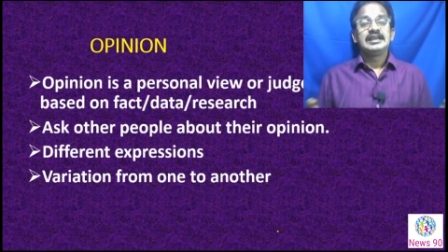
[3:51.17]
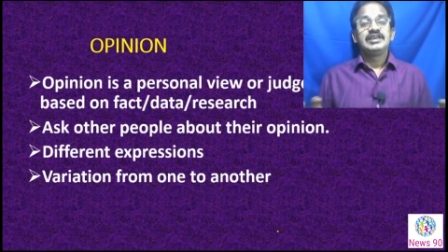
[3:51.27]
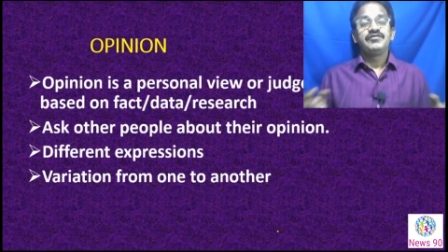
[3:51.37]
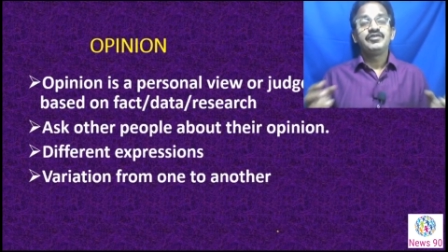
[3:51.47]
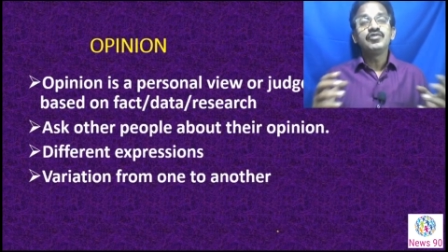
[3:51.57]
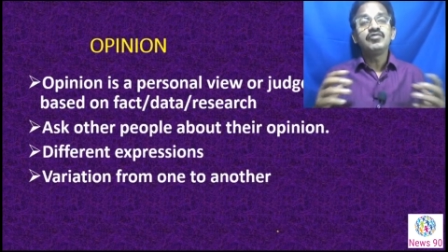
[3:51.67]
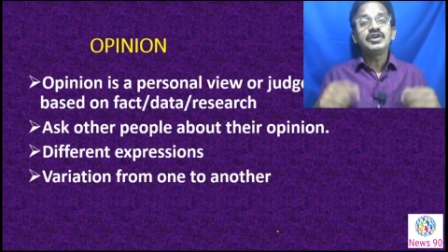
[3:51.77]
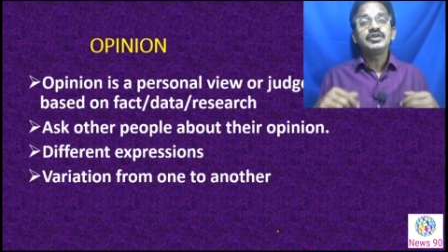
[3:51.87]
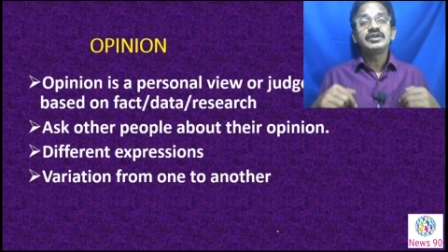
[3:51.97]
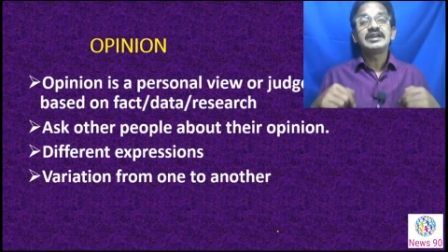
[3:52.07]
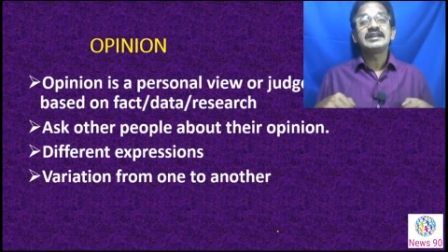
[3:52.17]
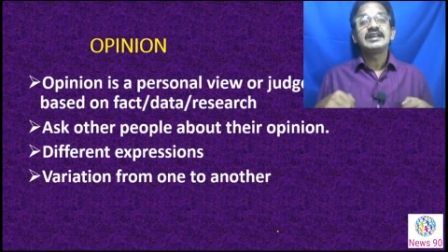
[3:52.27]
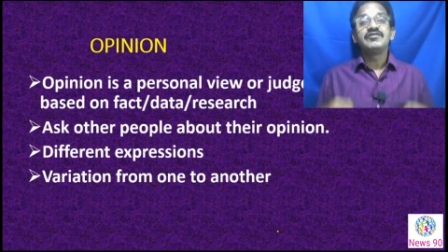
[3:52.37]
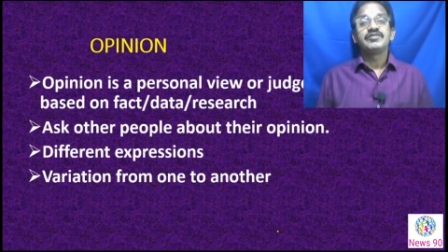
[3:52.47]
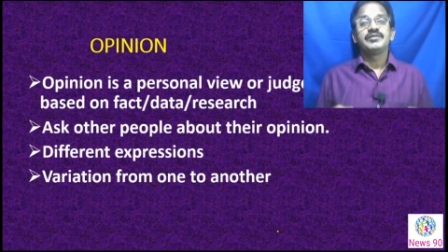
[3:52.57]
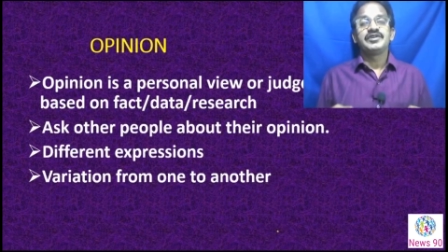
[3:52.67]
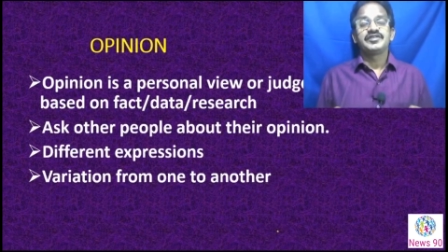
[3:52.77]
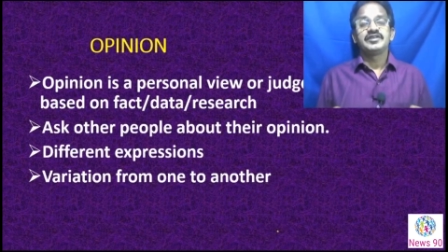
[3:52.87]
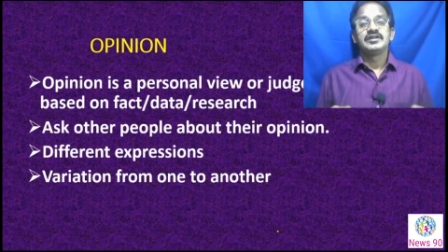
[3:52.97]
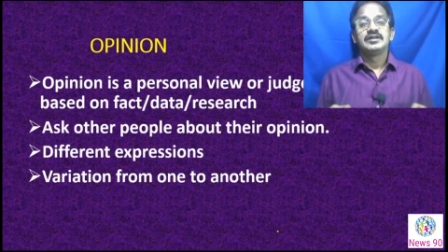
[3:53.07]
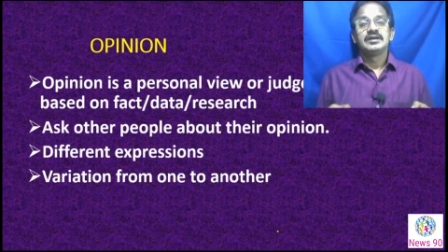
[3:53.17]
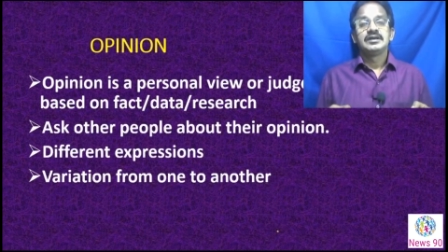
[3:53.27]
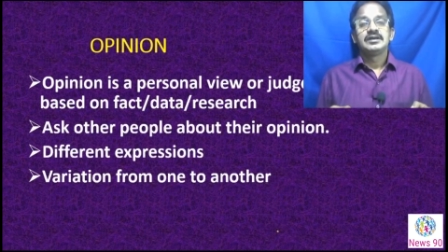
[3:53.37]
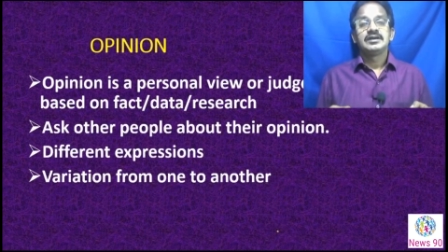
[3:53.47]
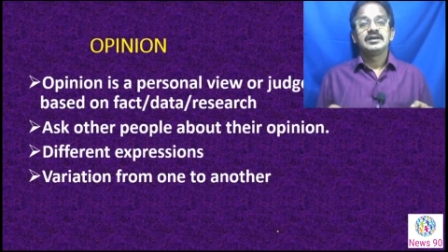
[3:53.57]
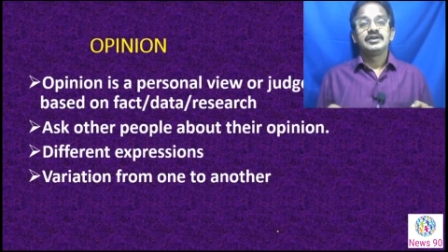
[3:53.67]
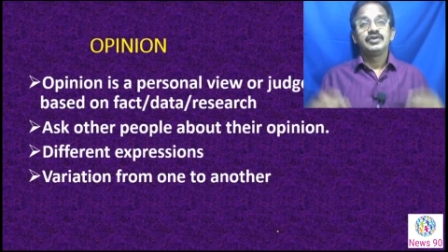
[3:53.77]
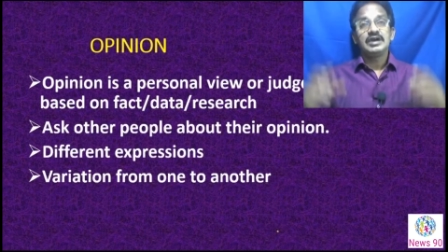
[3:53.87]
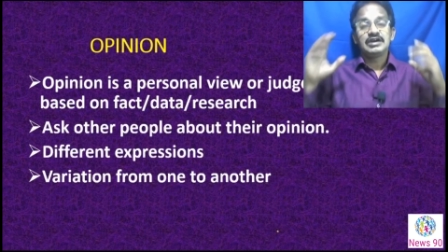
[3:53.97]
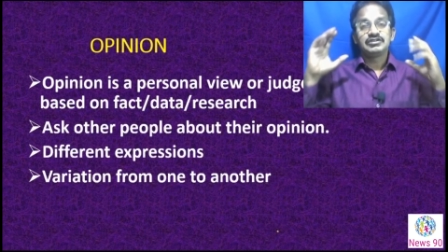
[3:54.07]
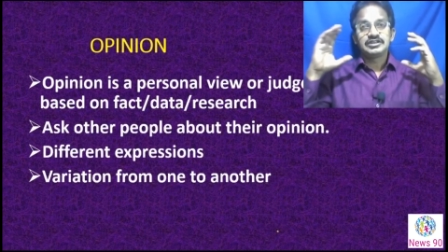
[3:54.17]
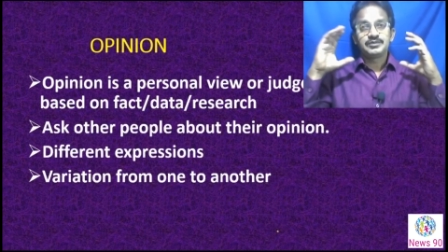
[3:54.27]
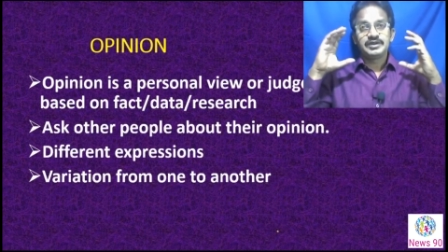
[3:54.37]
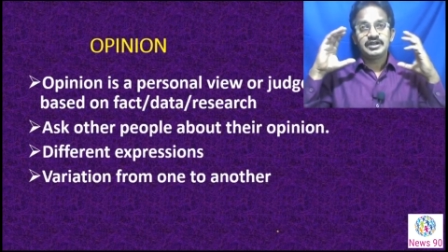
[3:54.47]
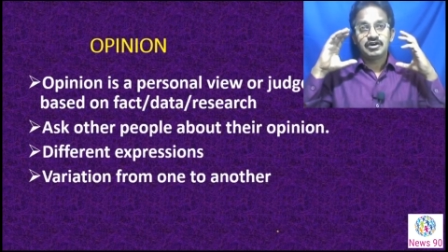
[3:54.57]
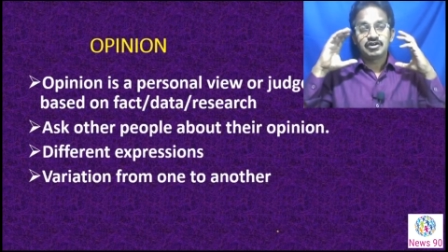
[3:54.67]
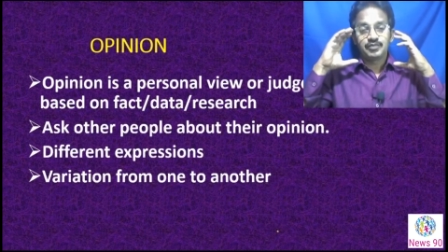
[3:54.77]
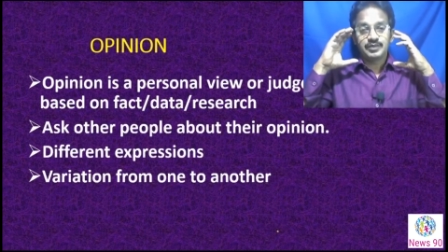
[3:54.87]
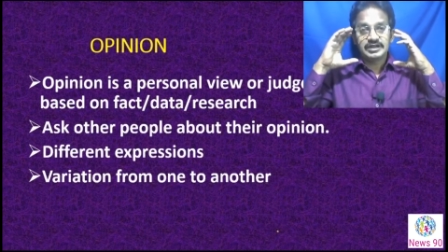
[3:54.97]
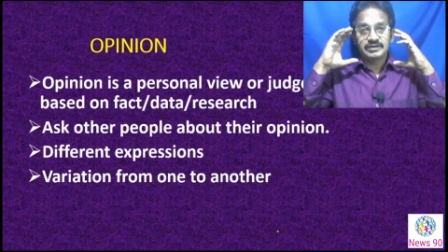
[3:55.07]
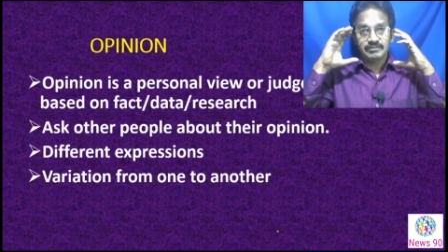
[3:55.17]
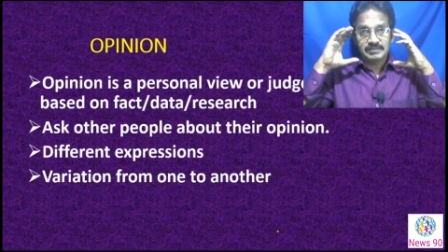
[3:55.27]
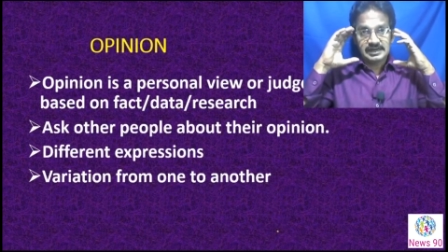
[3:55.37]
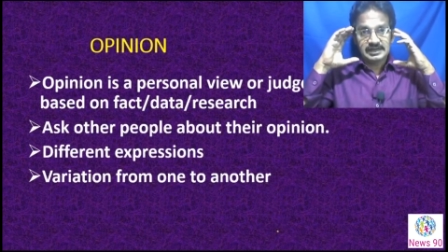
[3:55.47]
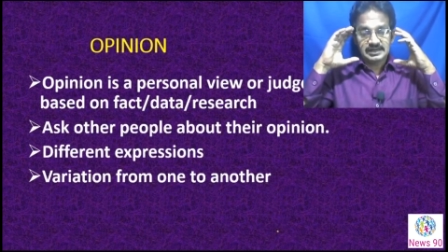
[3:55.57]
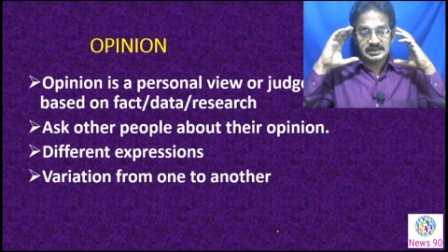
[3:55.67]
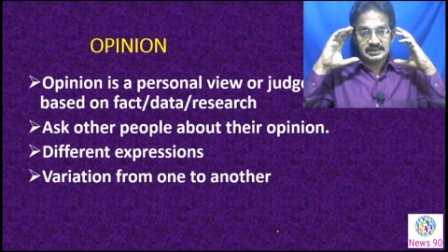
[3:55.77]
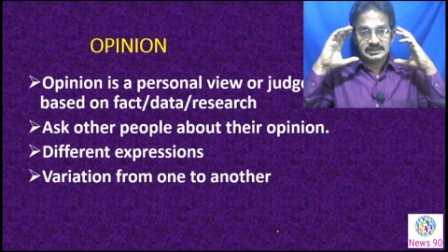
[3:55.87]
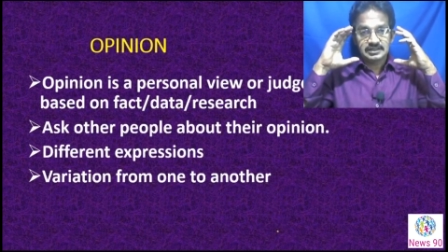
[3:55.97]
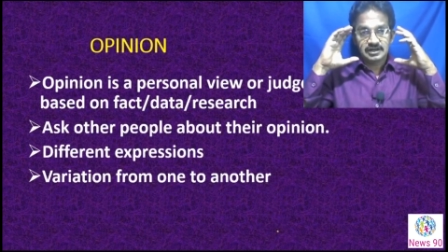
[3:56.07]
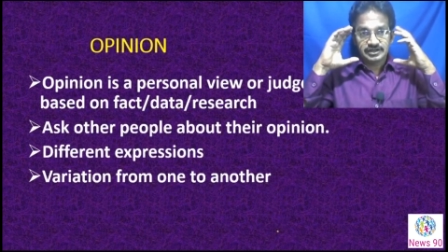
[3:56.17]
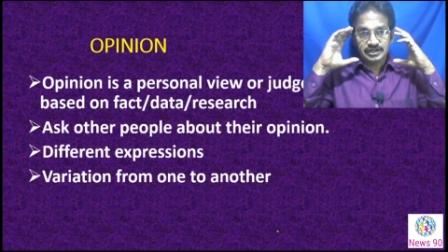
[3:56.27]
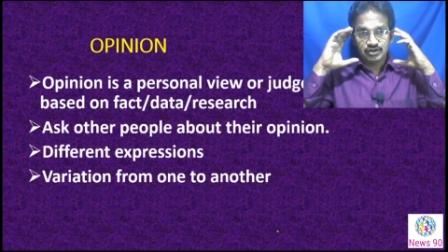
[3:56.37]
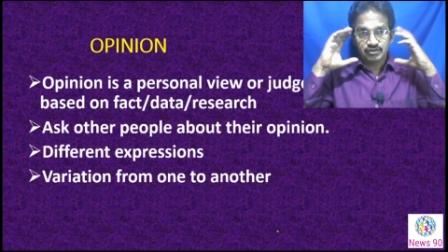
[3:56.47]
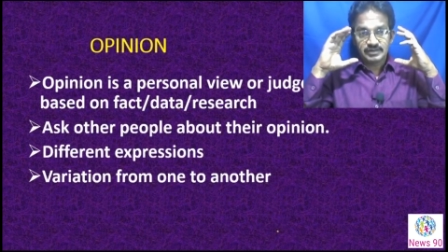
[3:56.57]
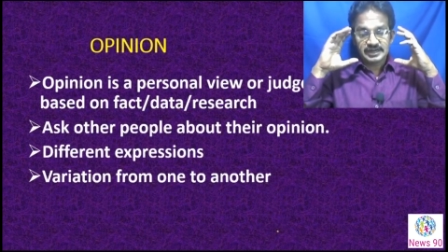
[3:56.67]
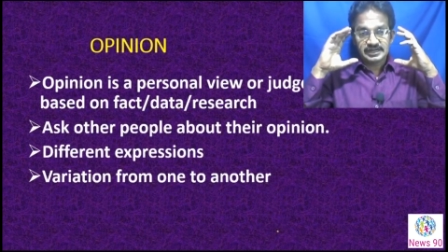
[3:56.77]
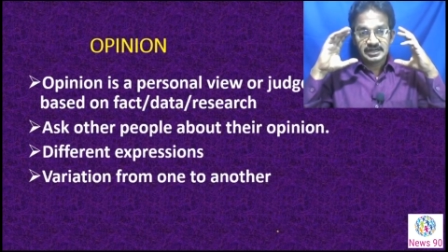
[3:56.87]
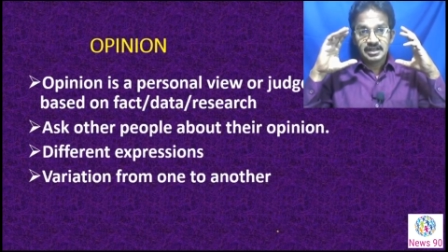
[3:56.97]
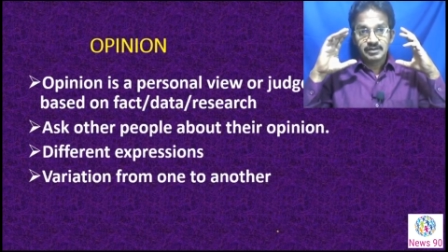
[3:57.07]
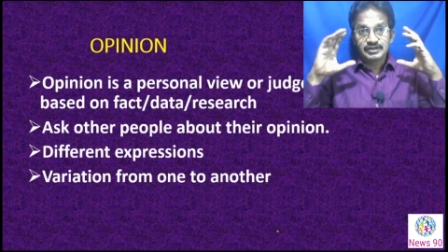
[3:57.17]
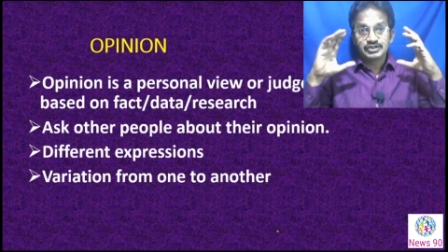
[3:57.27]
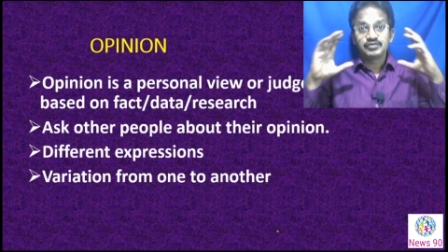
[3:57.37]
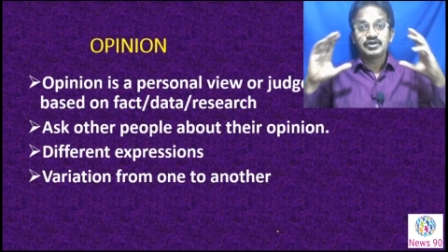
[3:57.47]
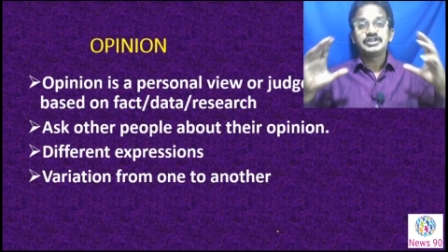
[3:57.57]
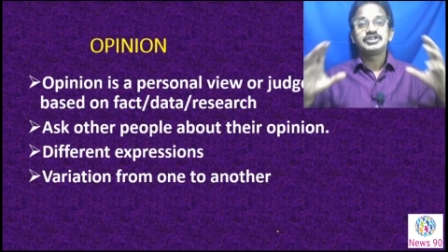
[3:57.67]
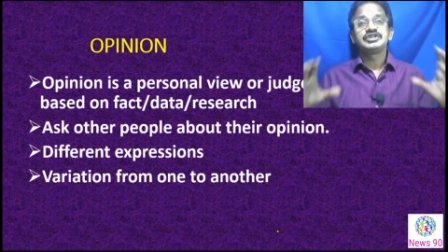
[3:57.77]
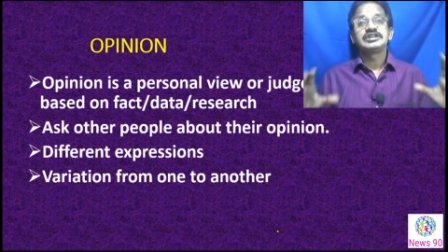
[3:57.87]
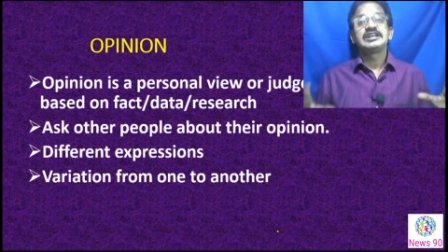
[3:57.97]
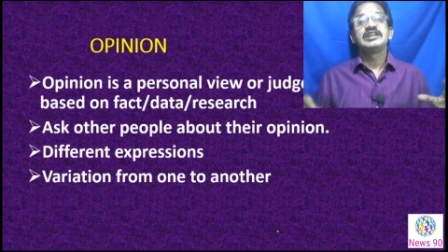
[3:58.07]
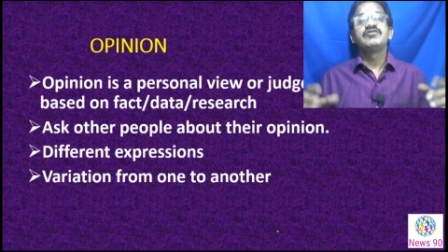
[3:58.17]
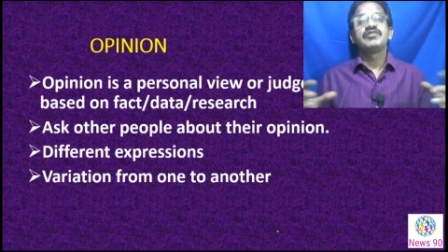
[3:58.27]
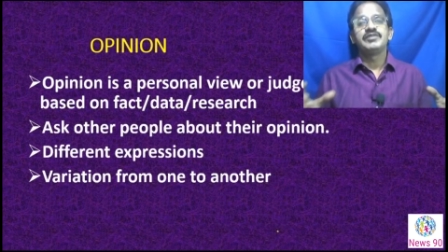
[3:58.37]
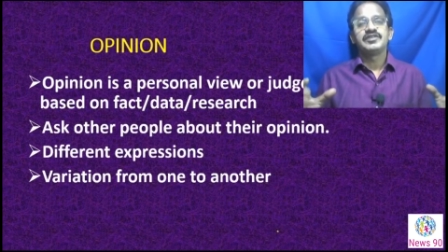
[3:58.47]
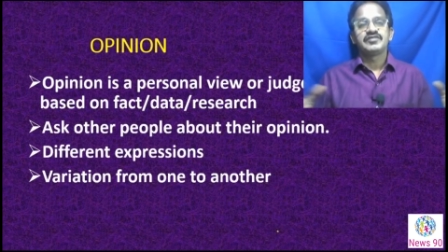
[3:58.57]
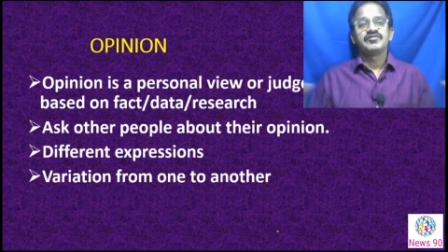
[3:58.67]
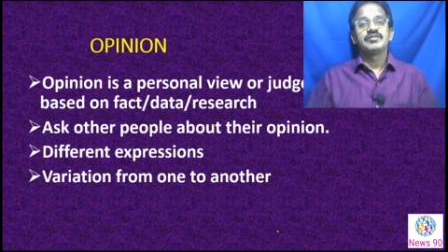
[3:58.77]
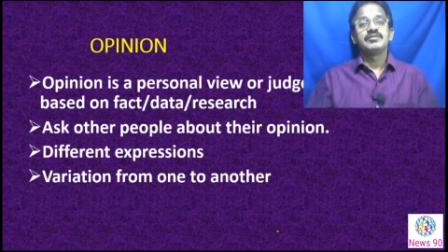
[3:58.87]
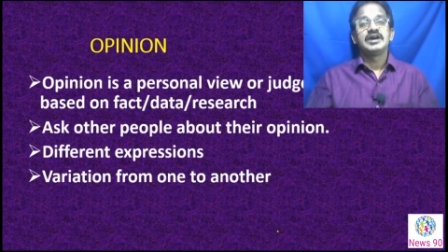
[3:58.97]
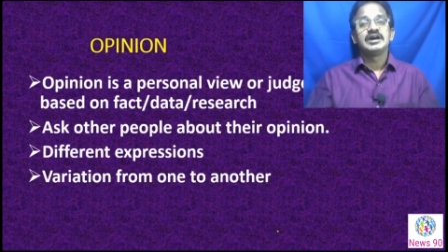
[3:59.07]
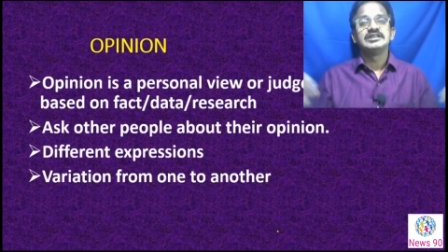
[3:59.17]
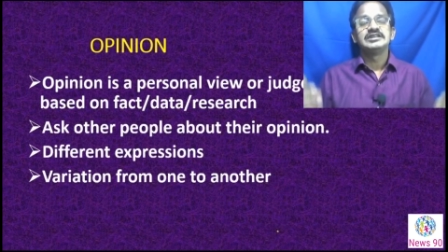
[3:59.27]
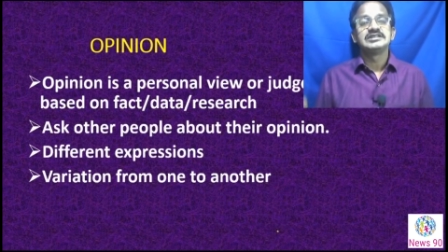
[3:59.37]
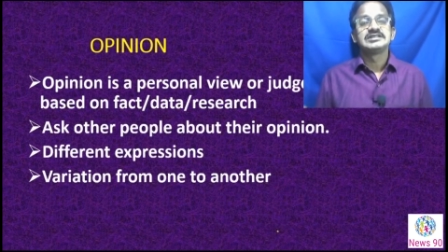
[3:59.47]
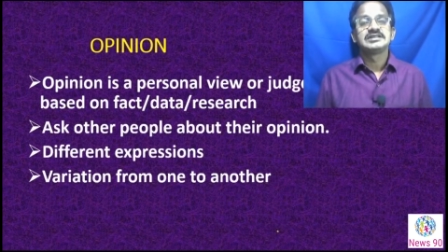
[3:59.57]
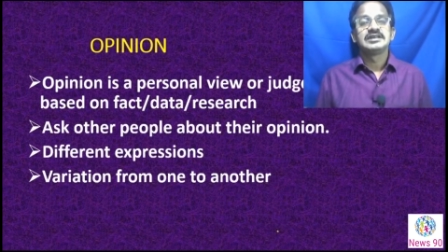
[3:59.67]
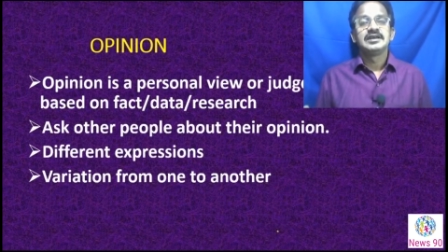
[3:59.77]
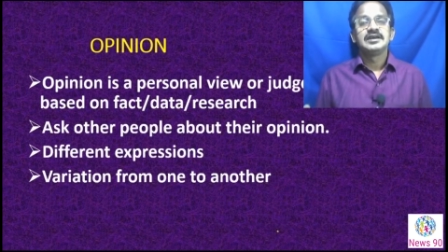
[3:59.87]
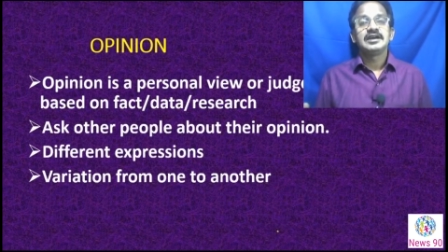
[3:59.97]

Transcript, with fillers: if you want to get information you have that preoccupied mind uh, thought in your mind but you wanted to get information from others